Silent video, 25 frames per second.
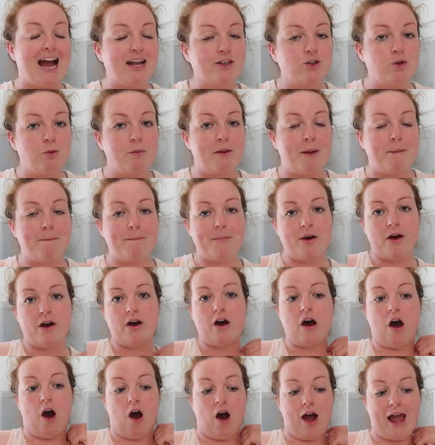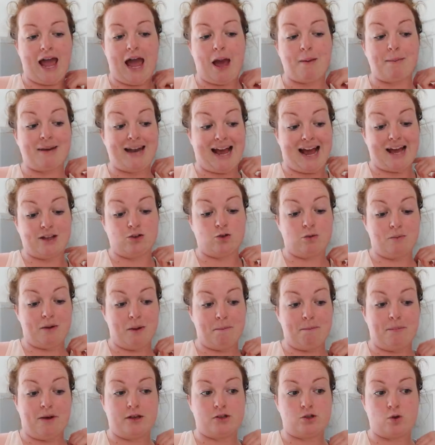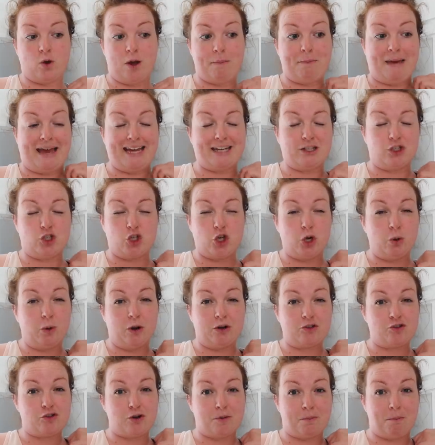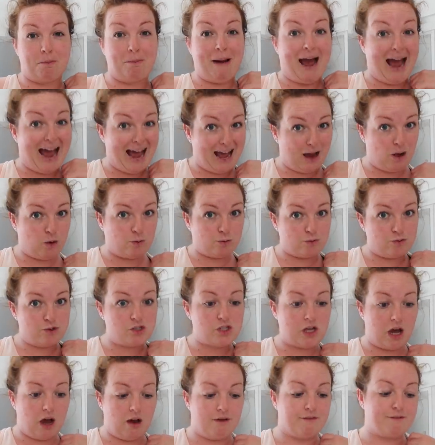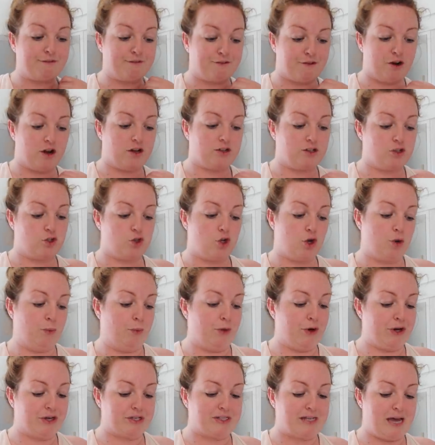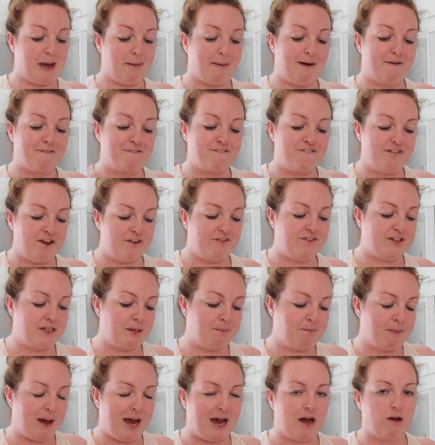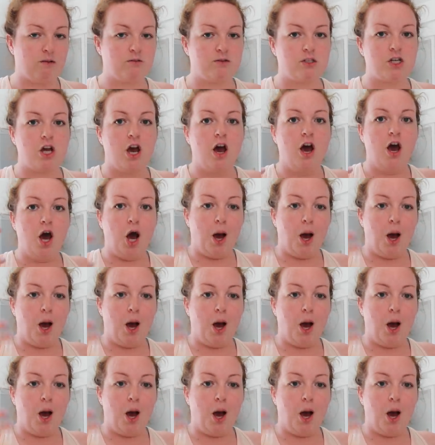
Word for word: annual member I am an annual member so I paid 200 pounds up front so it works out about 50 pound